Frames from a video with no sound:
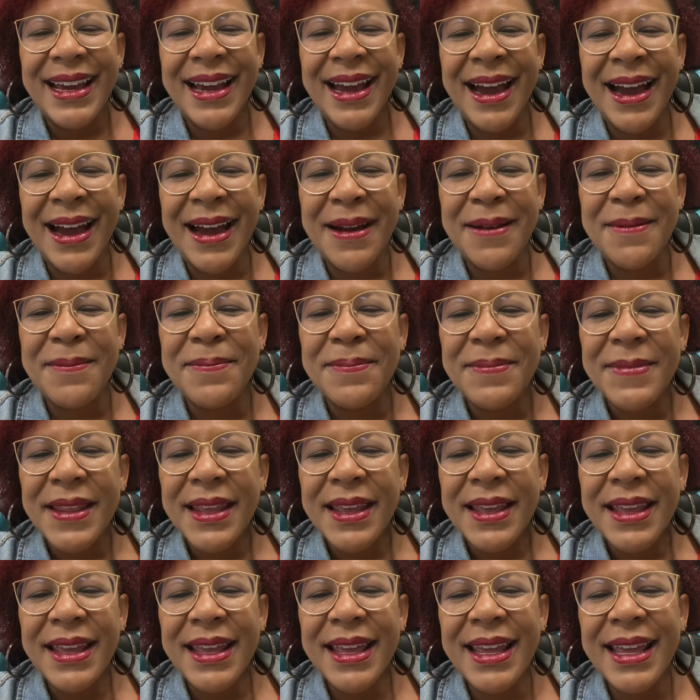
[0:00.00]
Um,
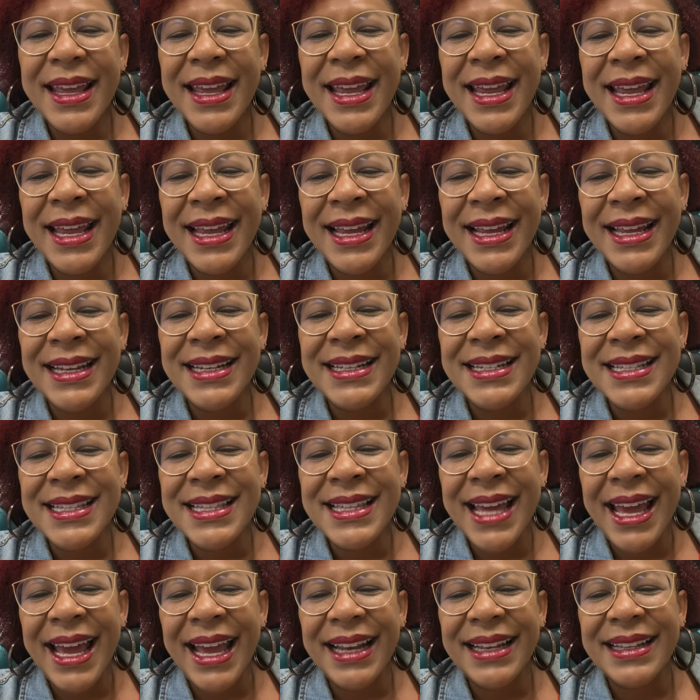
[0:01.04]
and
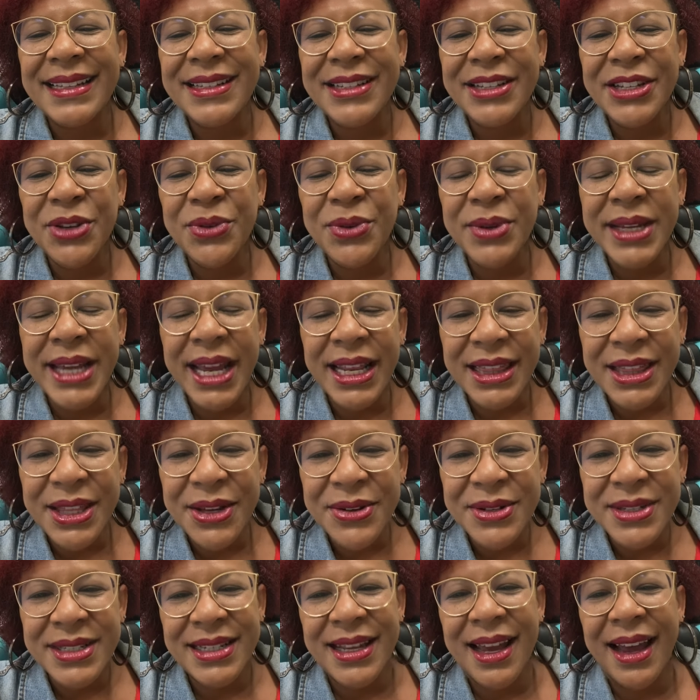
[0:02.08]
that you get
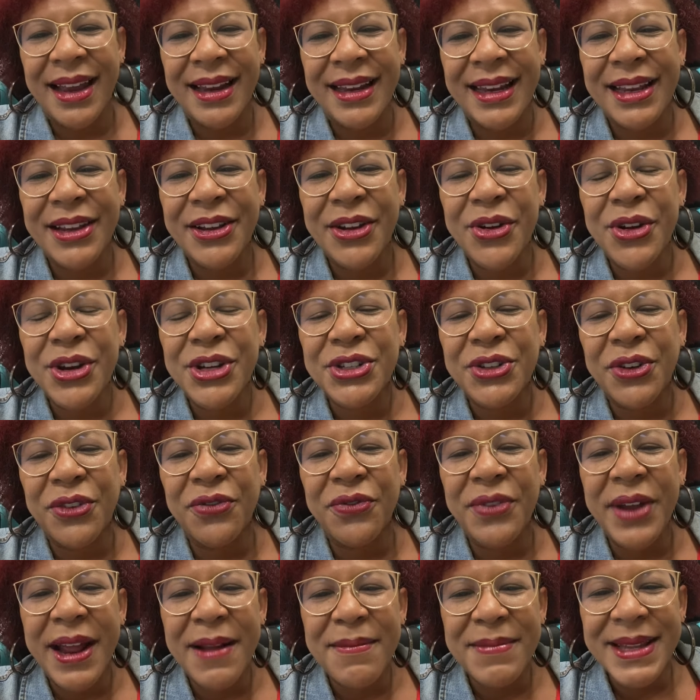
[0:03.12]
those done. Encourage your
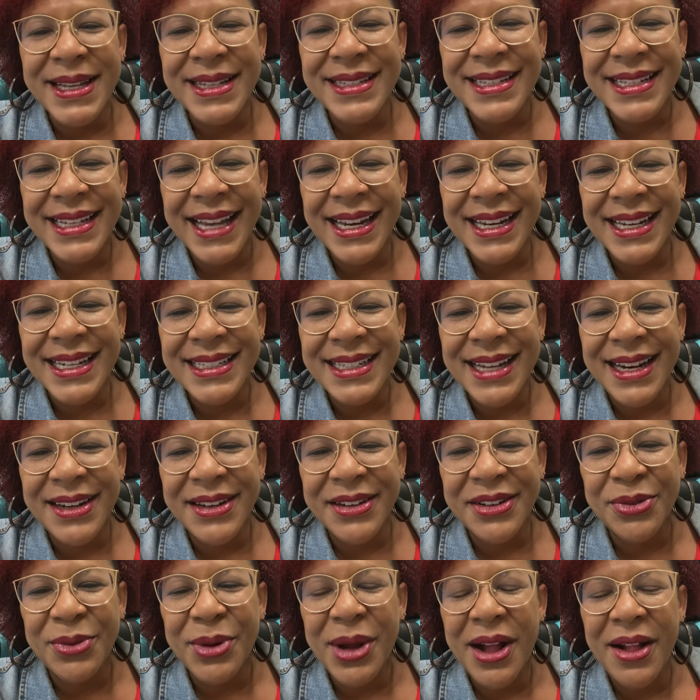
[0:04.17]
families to get it done
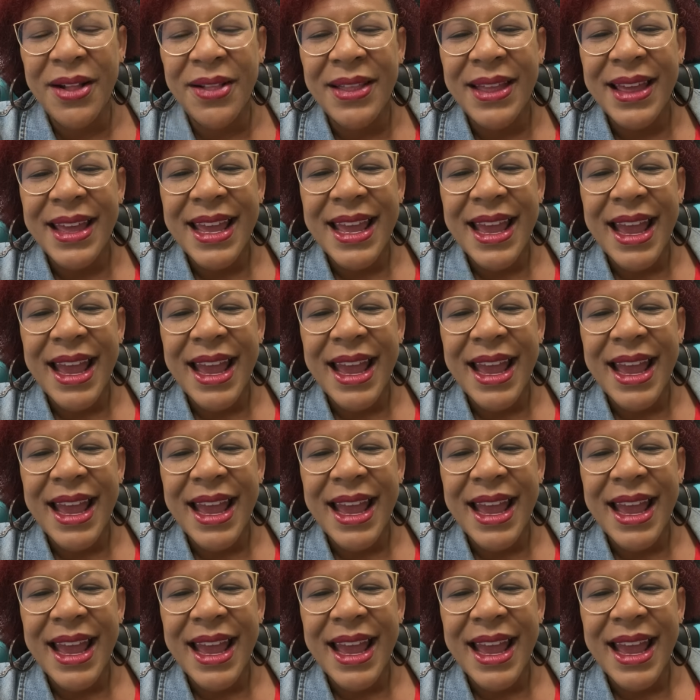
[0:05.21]
as well.